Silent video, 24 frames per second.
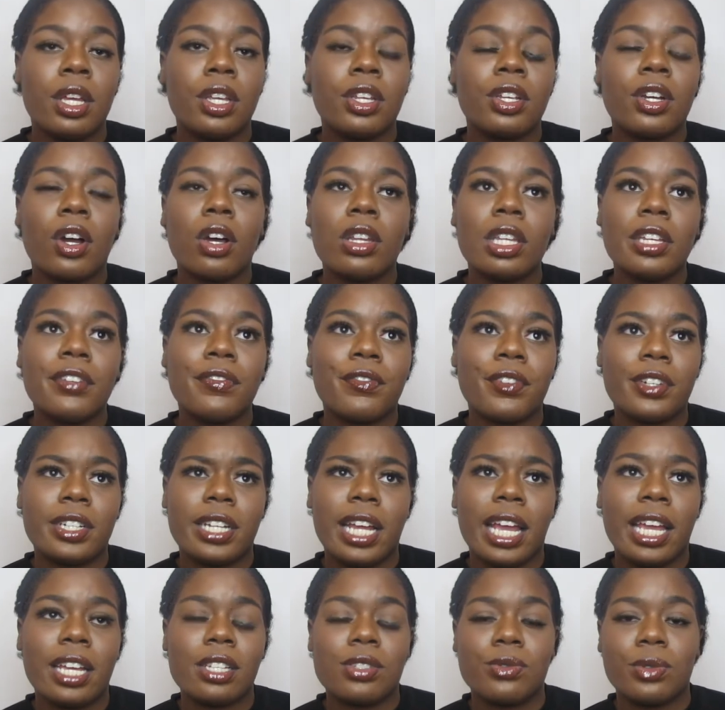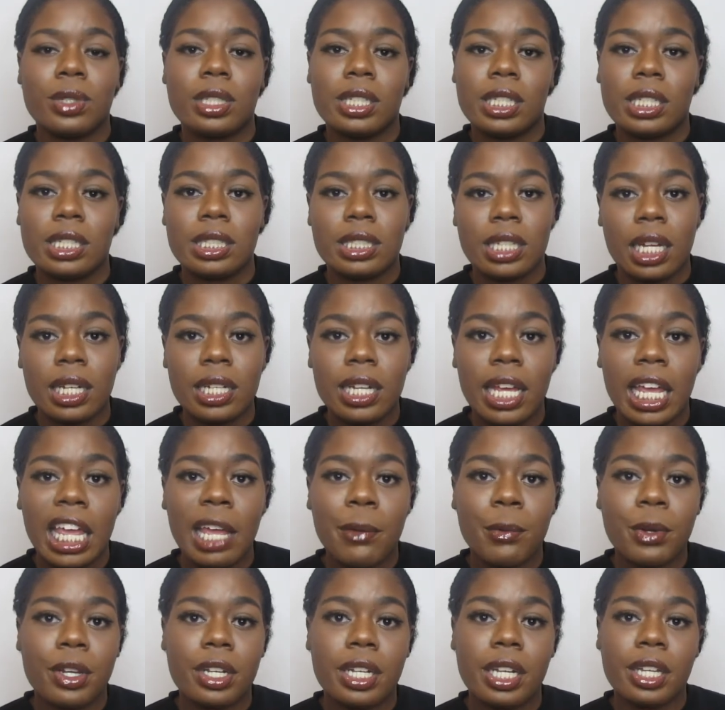Your only free day is really Sunday.
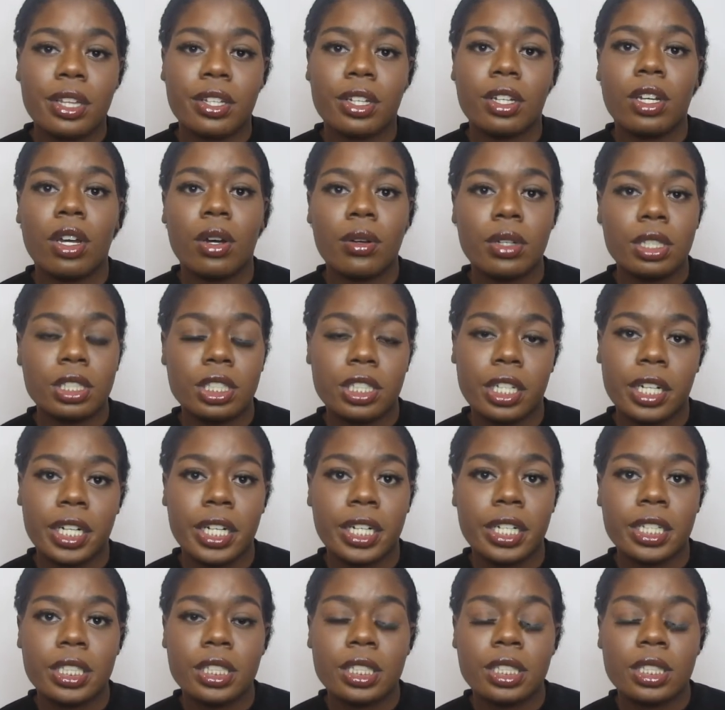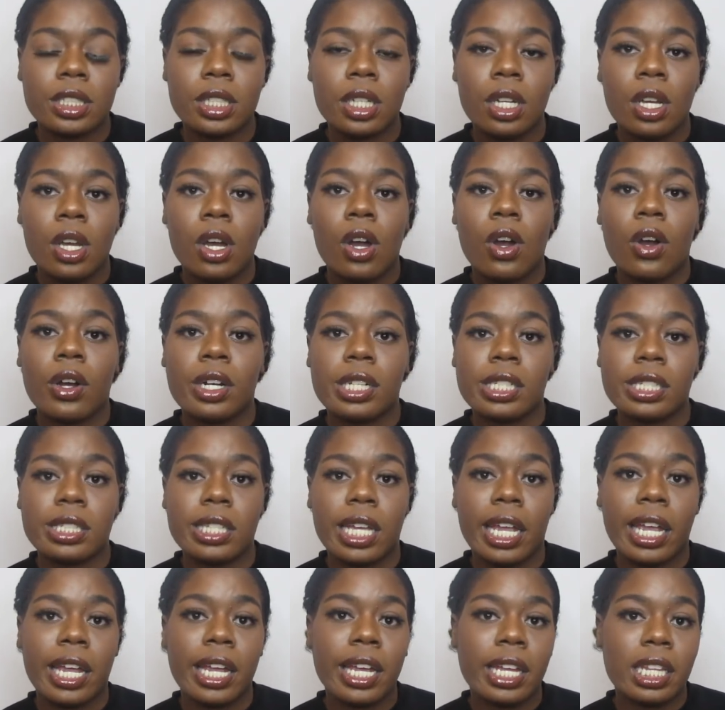We can either go to church or
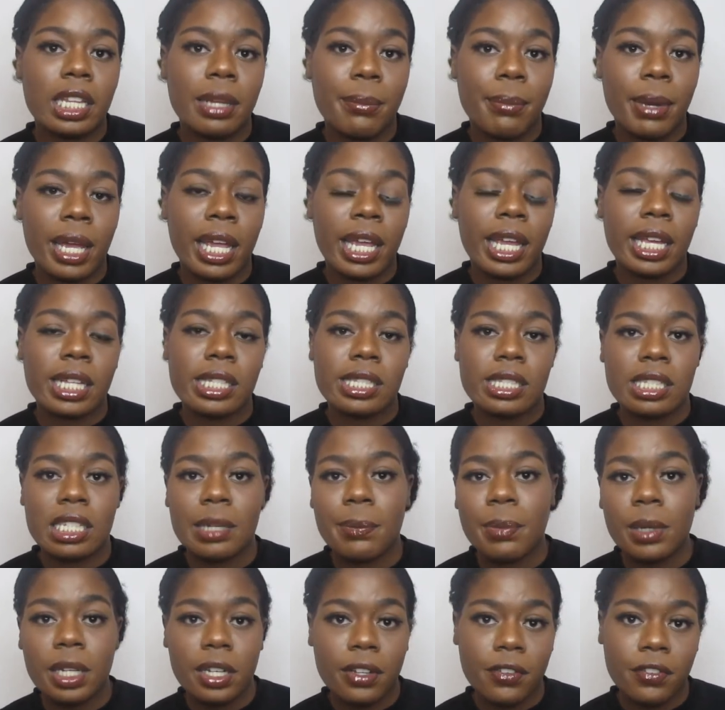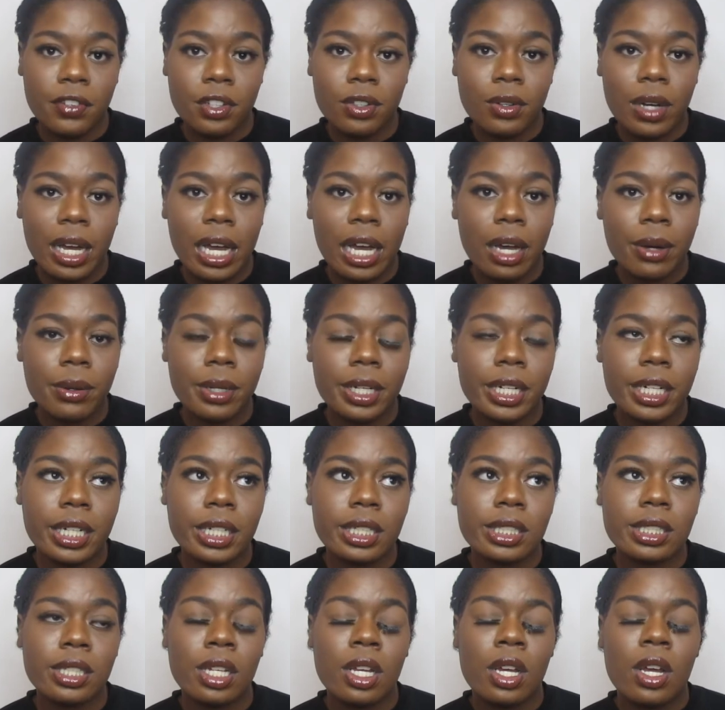stay in the bay and sleep in a few
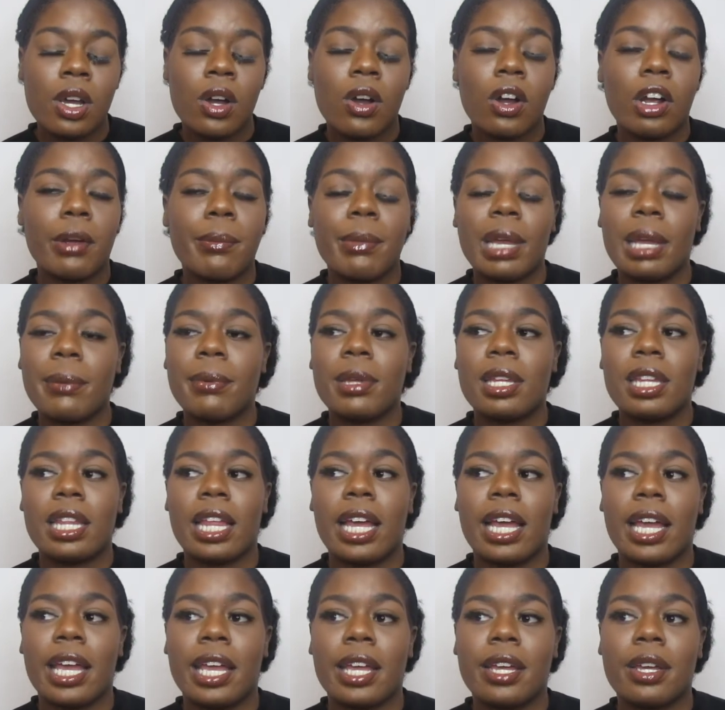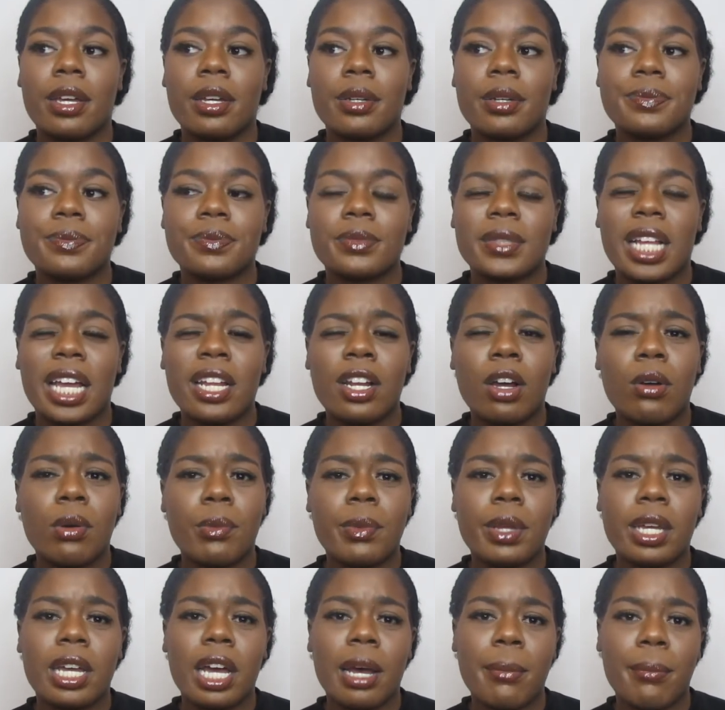hours, or maybe like, I know when
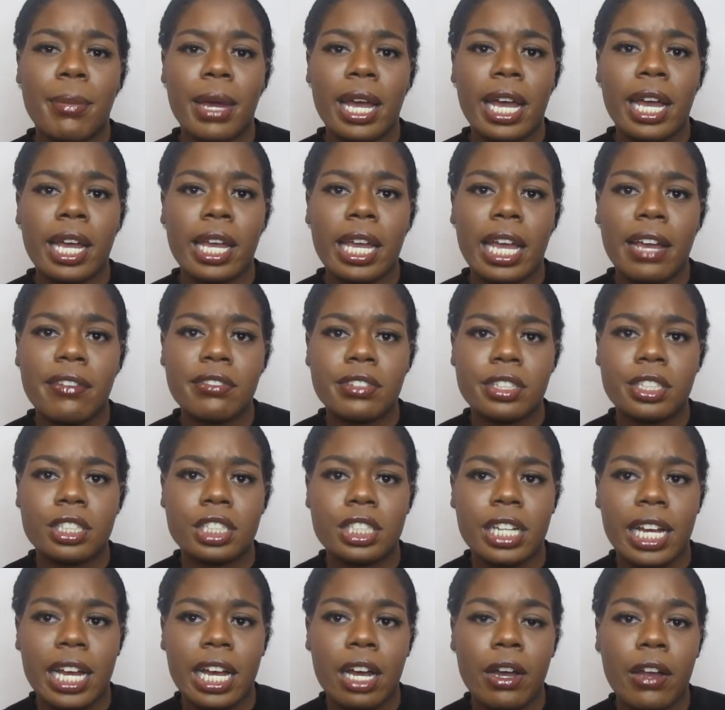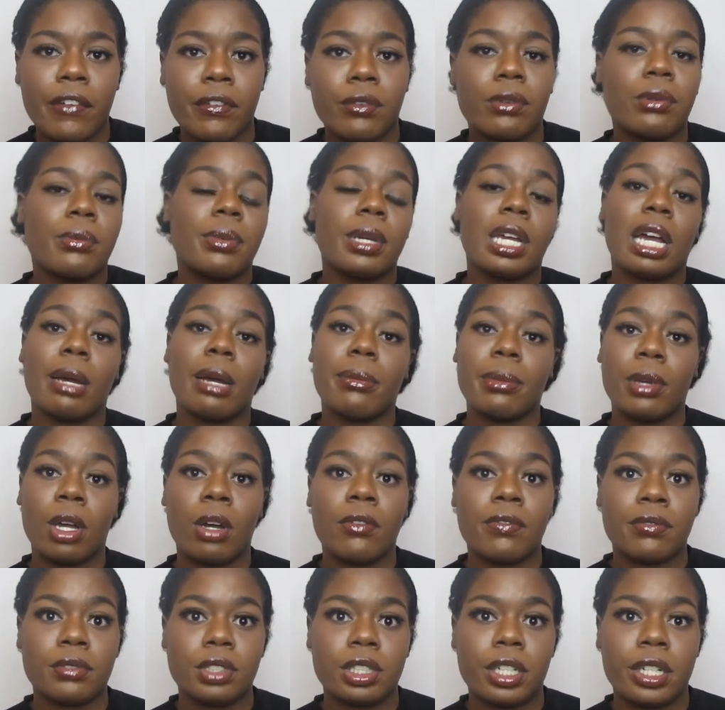we come back after chow, everyone will be coming home
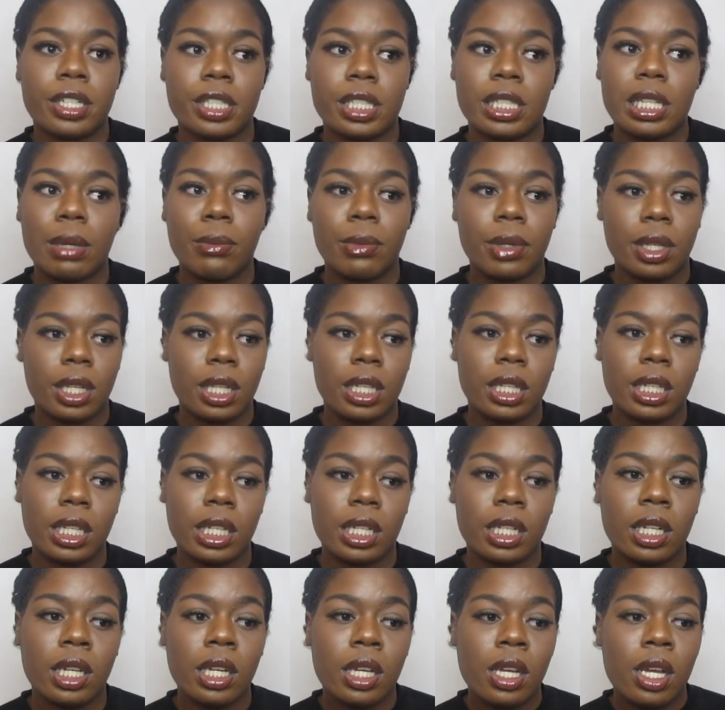from church and then we clean.